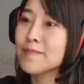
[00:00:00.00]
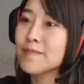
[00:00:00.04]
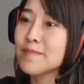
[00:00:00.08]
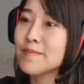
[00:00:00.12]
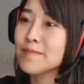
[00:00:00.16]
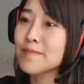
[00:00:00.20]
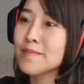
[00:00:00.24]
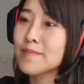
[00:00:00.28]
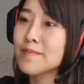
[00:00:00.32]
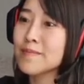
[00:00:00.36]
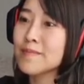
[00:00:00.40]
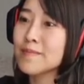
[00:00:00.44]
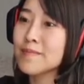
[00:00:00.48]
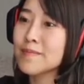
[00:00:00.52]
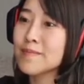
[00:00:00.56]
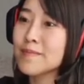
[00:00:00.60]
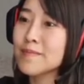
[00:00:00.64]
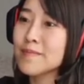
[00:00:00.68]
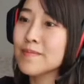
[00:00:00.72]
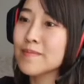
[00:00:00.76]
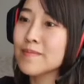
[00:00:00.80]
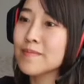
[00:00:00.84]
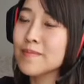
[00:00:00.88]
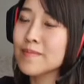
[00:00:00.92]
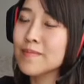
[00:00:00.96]

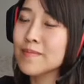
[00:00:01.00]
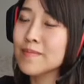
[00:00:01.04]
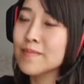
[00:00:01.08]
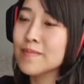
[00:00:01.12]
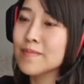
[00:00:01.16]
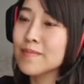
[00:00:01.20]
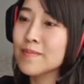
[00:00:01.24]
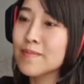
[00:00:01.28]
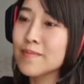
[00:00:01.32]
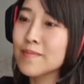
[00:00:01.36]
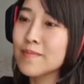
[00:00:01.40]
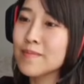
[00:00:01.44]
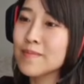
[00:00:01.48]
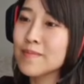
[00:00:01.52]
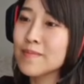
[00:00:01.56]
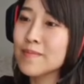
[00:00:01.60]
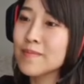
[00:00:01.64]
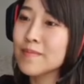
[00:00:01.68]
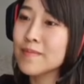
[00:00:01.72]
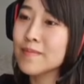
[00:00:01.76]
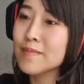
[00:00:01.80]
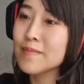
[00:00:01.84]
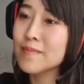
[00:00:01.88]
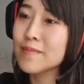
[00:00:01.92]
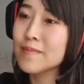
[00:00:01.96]

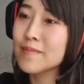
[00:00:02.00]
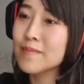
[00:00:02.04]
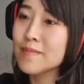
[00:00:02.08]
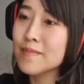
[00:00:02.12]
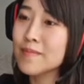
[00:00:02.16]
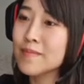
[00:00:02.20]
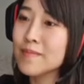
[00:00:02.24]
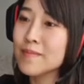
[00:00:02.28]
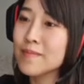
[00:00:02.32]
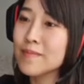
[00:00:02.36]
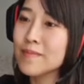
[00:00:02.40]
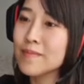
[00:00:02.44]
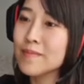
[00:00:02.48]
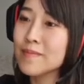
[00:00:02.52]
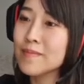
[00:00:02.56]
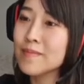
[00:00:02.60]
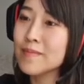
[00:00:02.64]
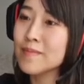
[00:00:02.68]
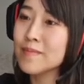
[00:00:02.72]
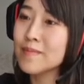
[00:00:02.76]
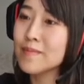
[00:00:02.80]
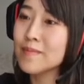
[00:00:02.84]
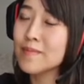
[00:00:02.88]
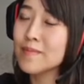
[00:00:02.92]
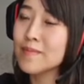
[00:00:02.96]

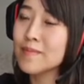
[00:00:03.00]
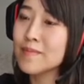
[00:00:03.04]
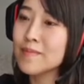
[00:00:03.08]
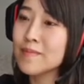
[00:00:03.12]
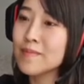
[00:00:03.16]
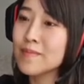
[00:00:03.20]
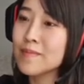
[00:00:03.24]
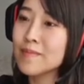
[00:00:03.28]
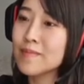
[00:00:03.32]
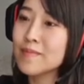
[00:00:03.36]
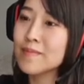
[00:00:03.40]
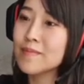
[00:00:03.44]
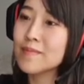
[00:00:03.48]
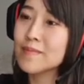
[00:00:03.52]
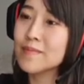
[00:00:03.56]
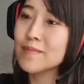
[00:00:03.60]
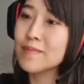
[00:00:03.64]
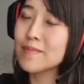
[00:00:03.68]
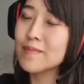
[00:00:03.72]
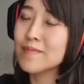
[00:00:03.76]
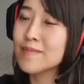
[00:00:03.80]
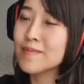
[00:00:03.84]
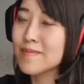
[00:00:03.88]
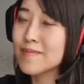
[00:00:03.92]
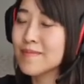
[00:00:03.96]
No words are spoken by the person on screen.